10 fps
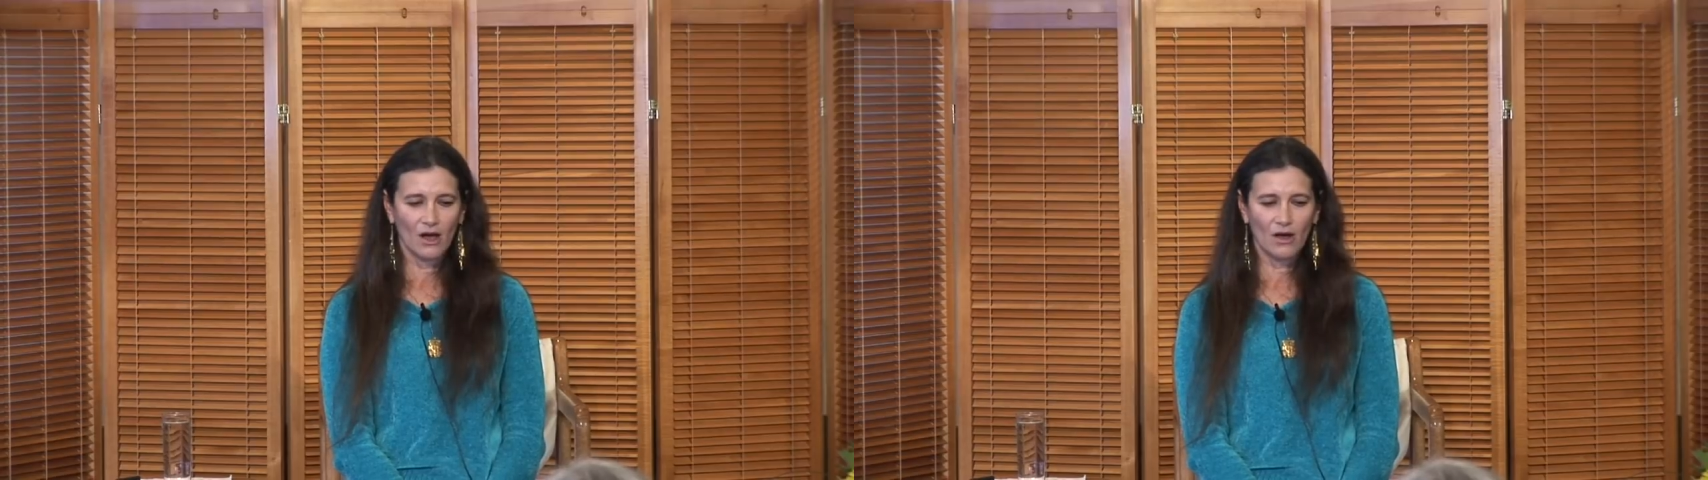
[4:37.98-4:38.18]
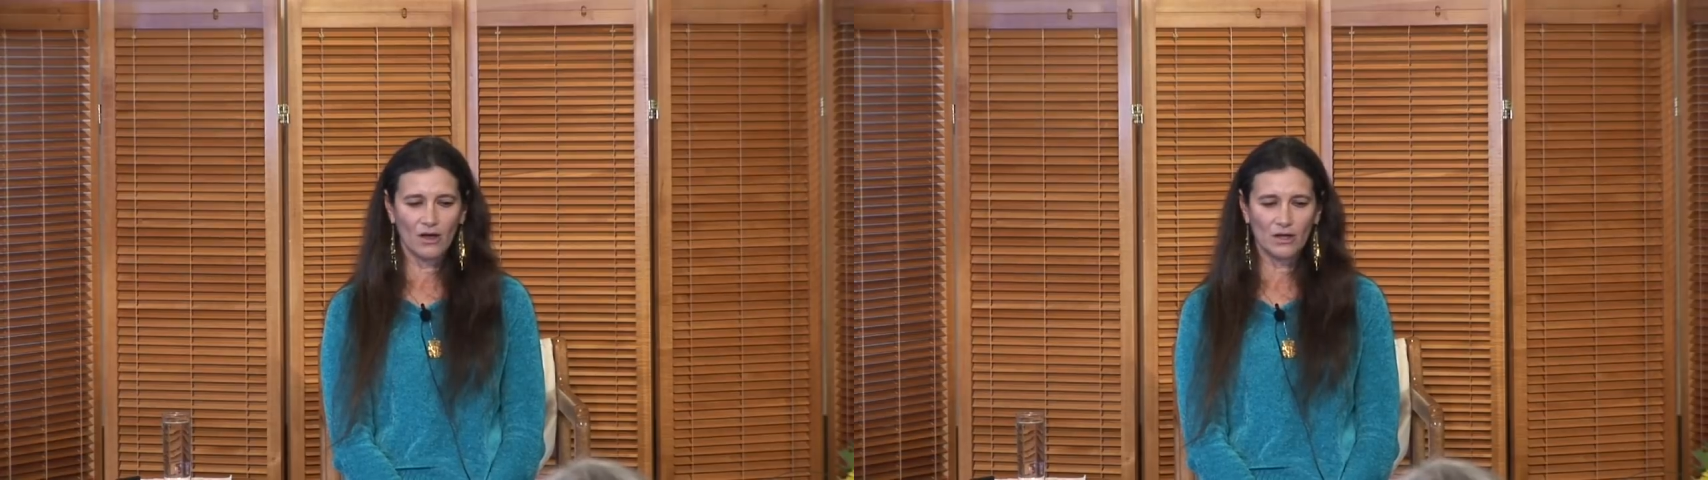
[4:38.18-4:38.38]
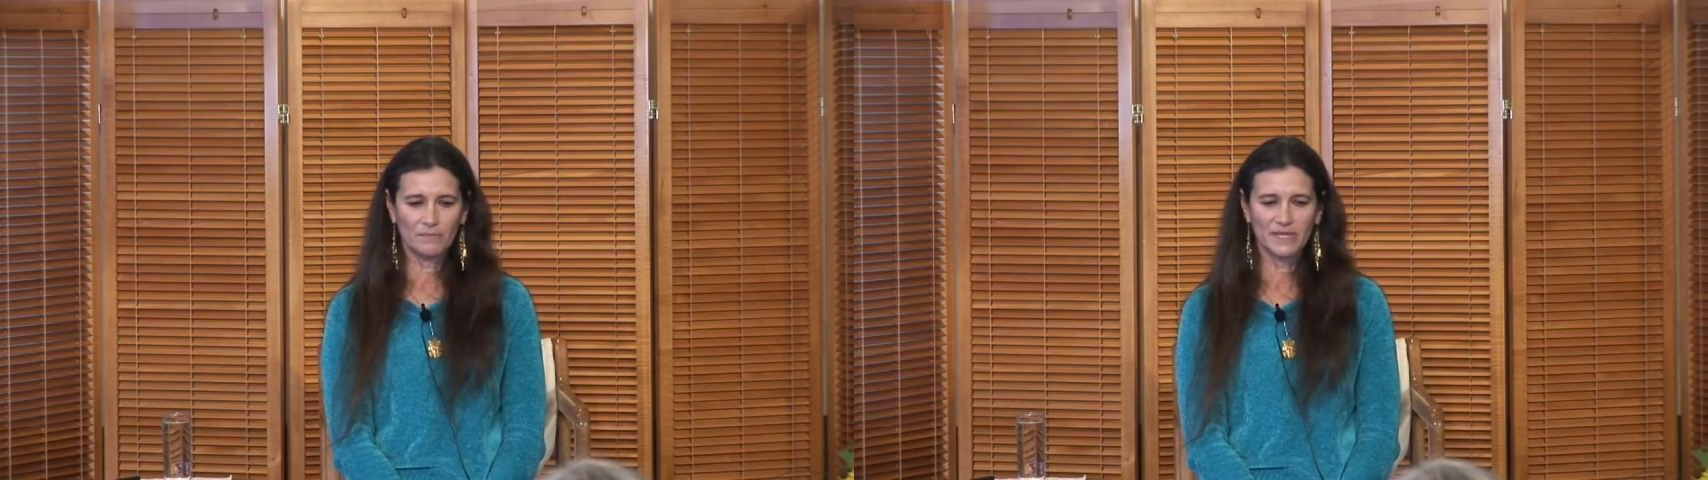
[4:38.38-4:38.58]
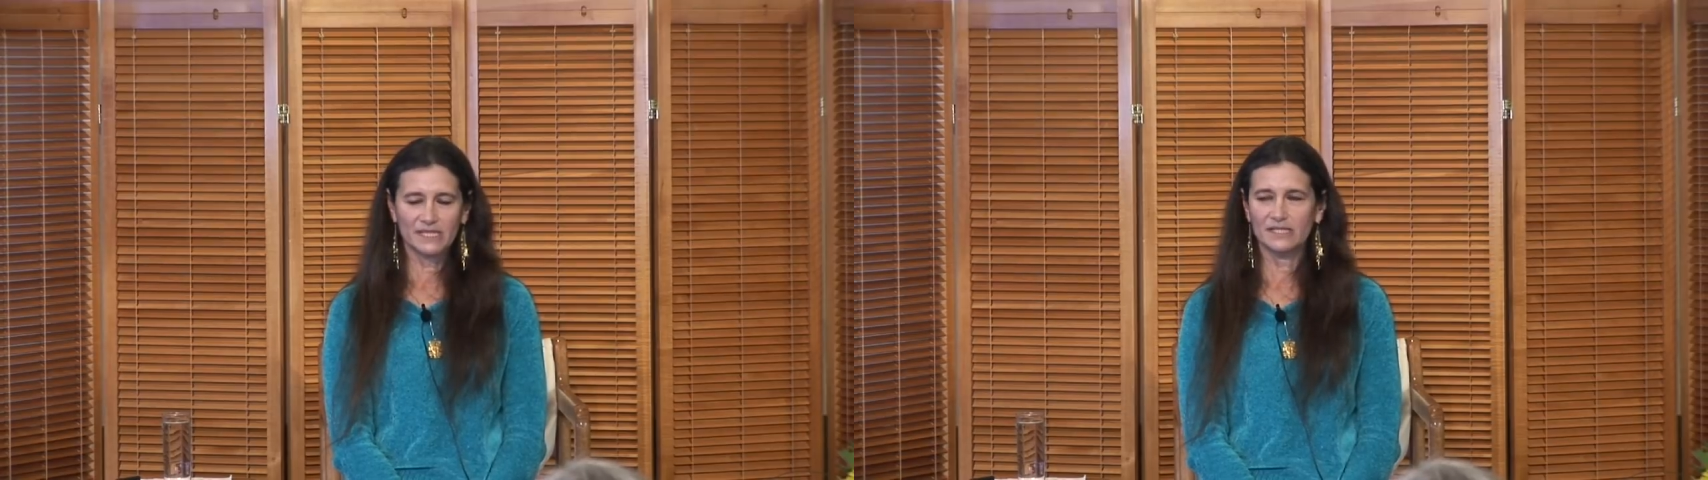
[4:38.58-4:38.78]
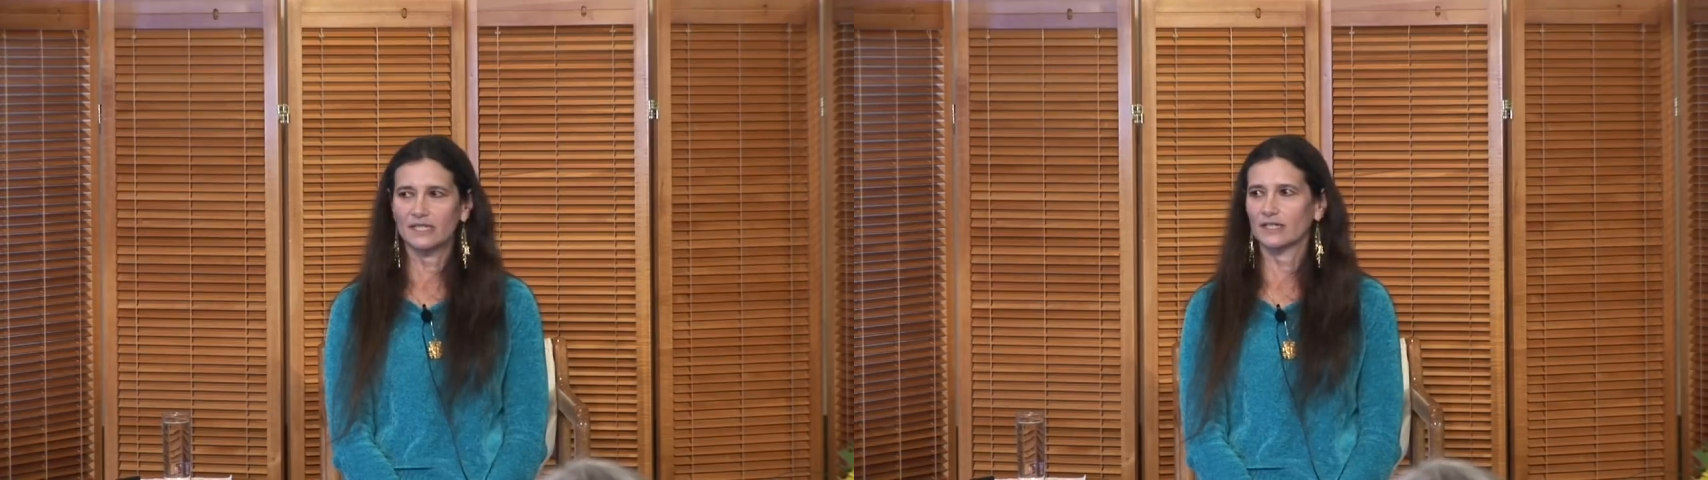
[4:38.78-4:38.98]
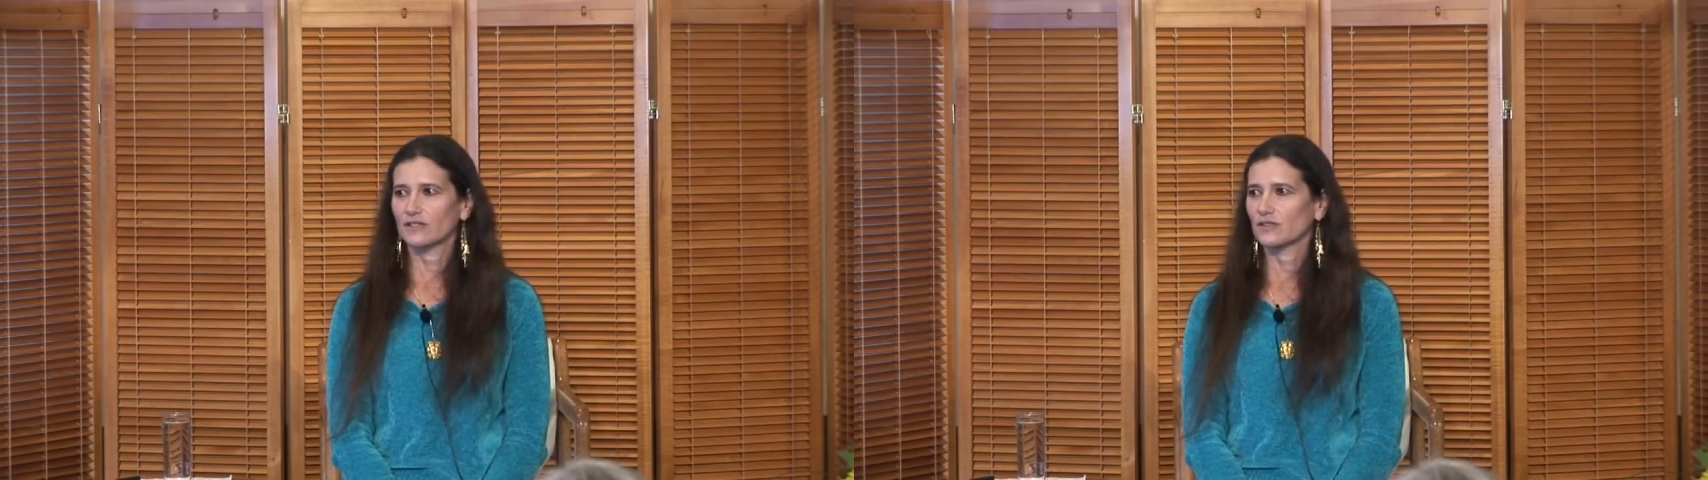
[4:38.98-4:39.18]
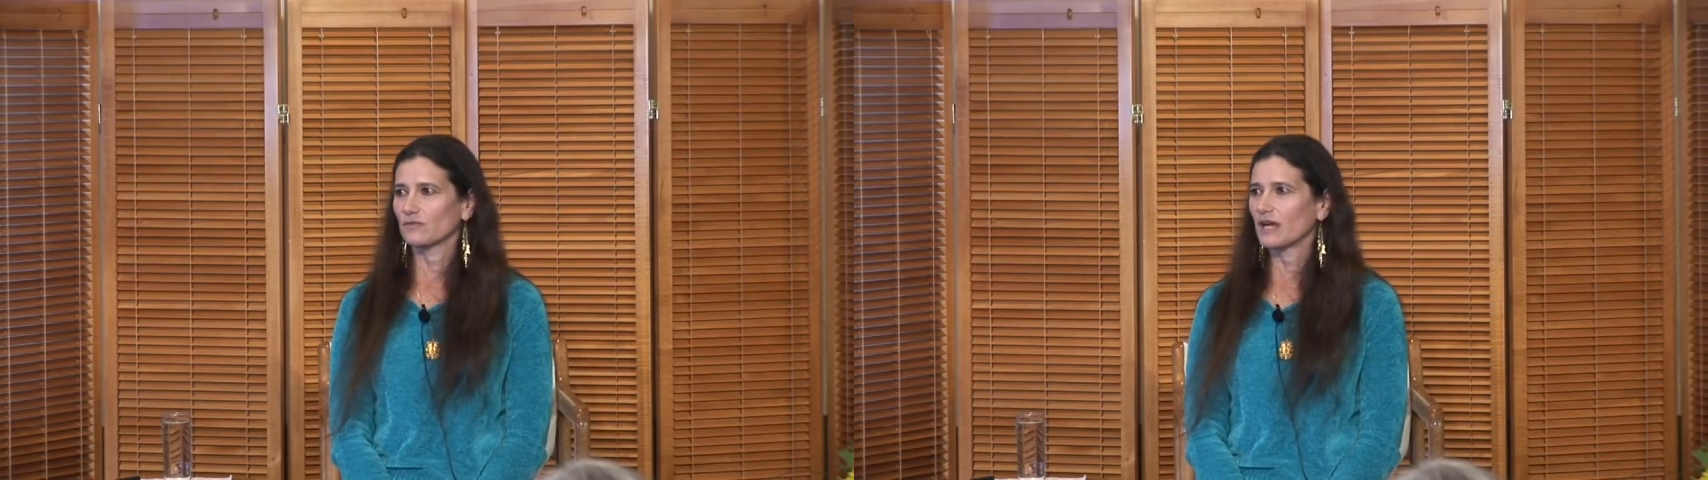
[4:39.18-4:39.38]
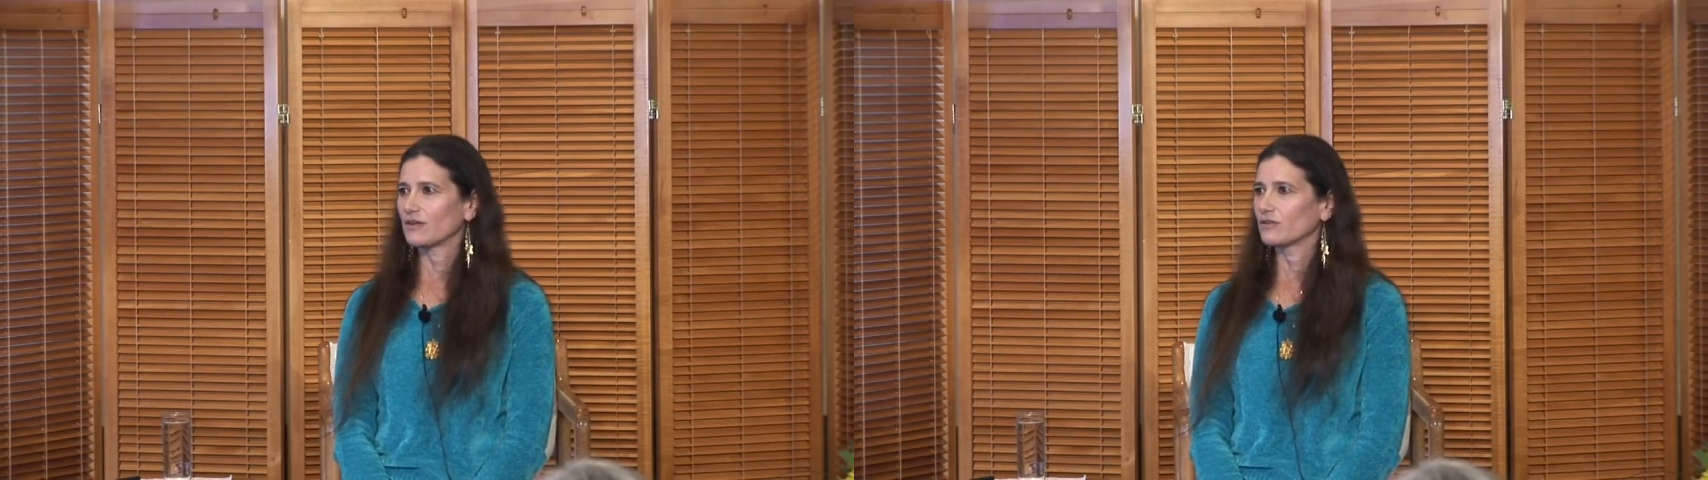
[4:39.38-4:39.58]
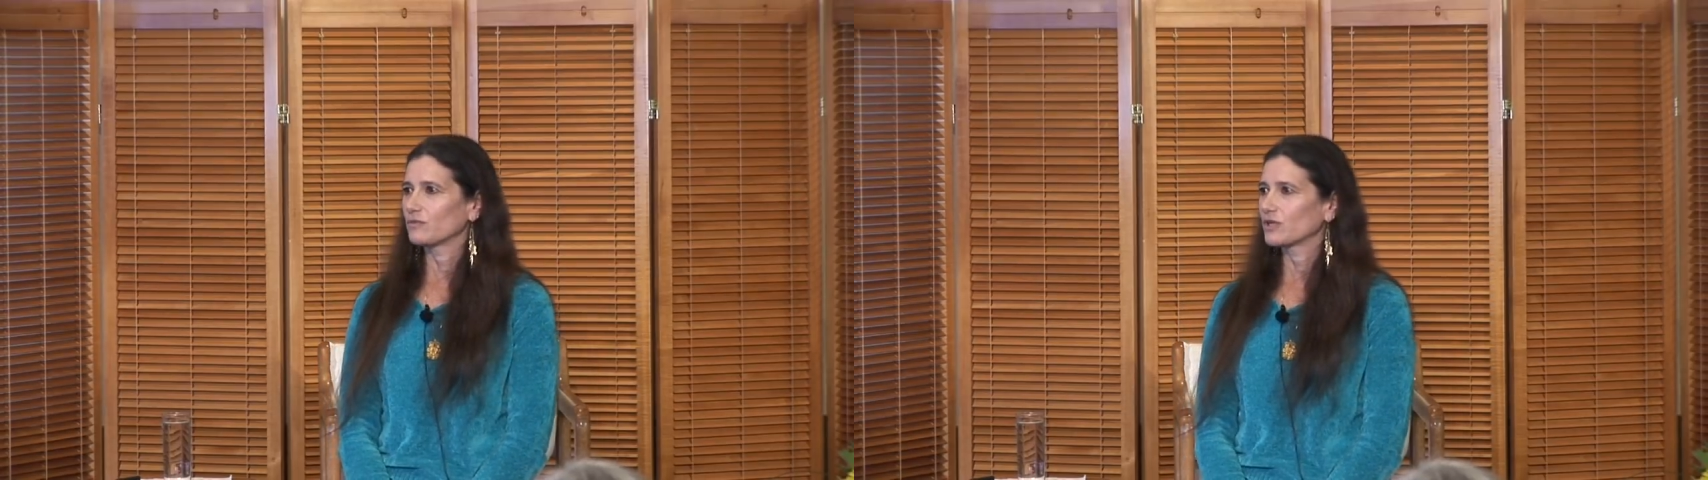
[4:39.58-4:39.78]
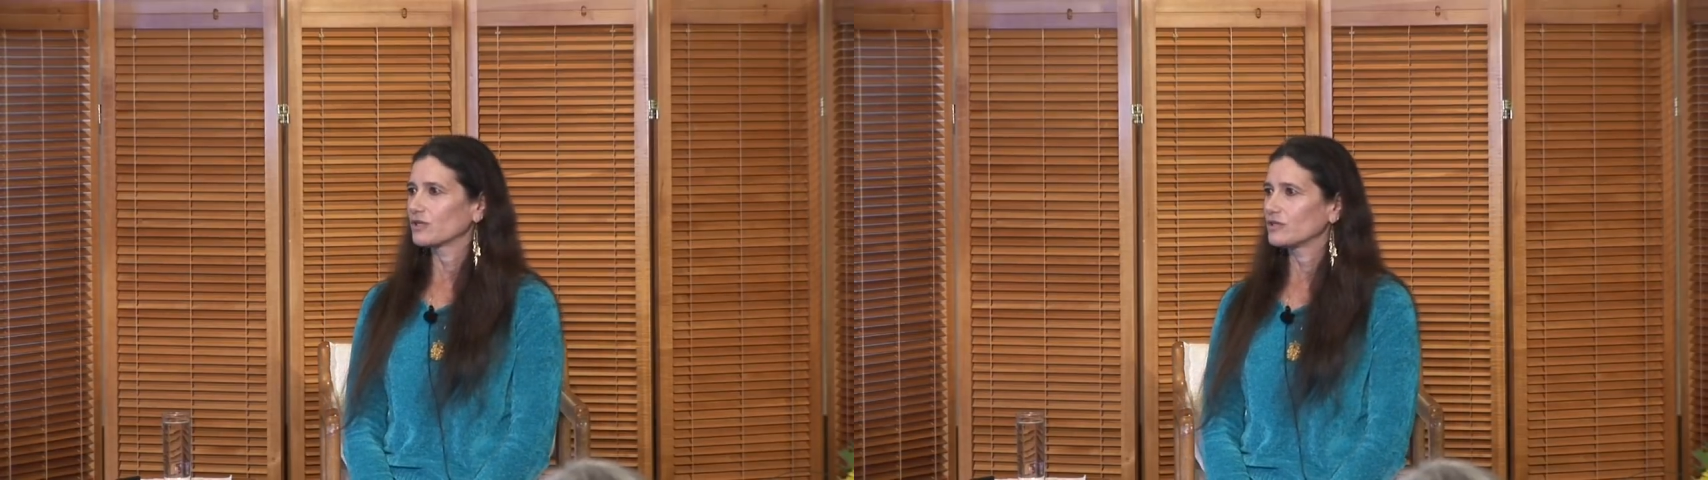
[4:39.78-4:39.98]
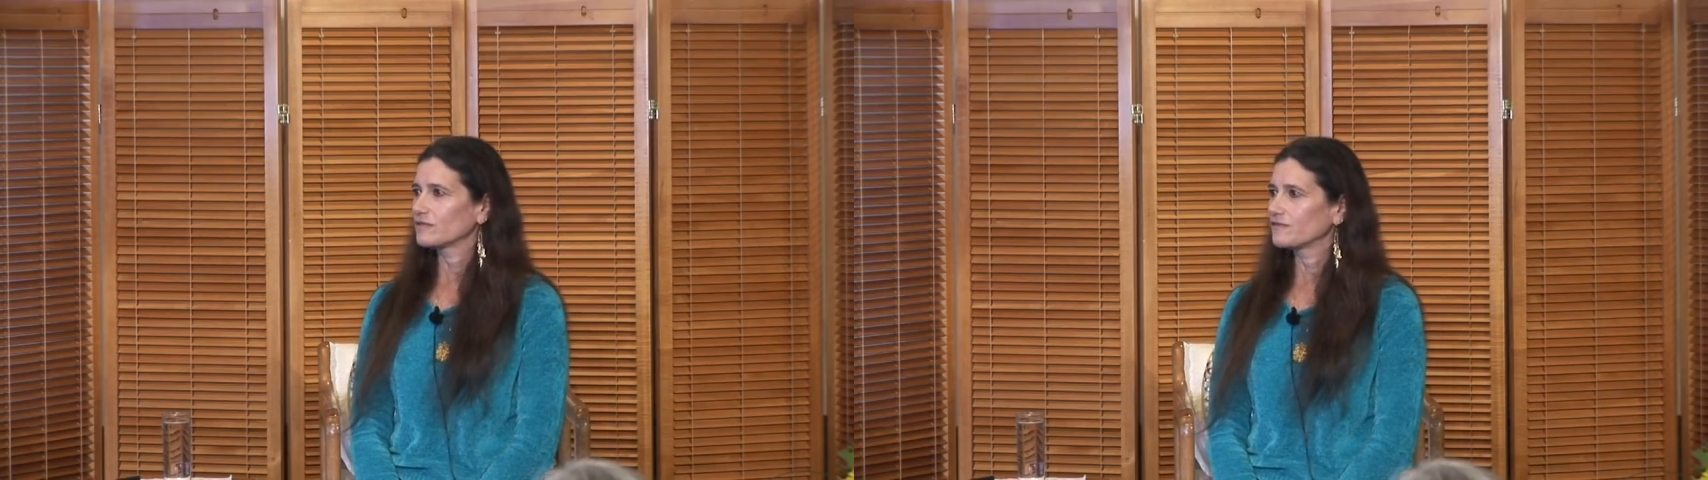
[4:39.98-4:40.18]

All mystics around the world